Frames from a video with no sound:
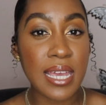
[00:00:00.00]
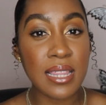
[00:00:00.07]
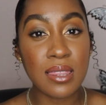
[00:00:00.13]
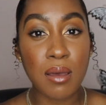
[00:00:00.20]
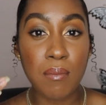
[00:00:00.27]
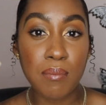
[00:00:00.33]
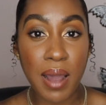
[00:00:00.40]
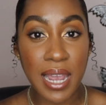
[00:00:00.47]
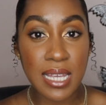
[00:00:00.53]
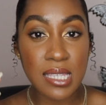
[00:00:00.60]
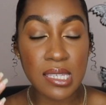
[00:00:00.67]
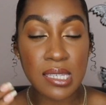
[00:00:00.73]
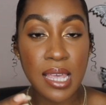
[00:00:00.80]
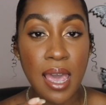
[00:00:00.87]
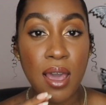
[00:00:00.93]
in the
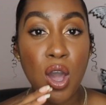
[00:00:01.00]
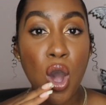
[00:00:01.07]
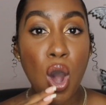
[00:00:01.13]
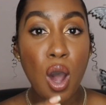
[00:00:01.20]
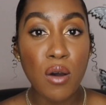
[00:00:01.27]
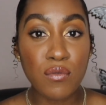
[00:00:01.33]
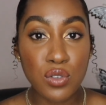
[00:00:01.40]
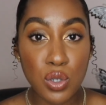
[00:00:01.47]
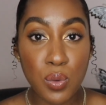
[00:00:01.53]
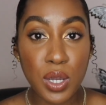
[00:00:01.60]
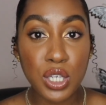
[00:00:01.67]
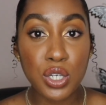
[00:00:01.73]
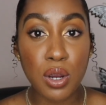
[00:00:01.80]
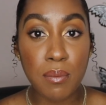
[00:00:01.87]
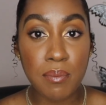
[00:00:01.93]
mindset of
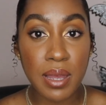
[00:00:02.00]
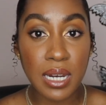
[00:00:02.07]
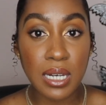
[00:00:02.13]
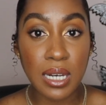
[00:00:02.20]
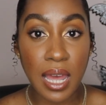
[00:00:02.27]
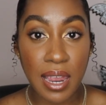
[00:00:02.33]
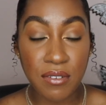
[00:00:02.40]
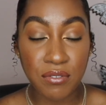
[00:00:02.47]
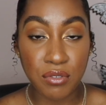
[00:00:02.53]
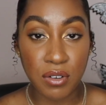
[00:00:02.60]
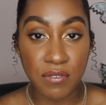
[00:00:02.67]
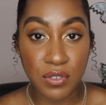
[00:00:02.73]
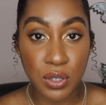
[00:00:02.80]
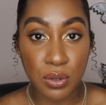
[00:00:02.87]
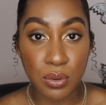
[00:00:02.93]
doing your midlife
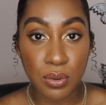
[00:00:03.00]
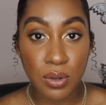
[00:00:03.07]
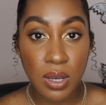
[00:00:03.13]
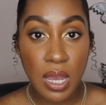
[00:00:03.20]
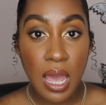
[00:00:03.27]
review.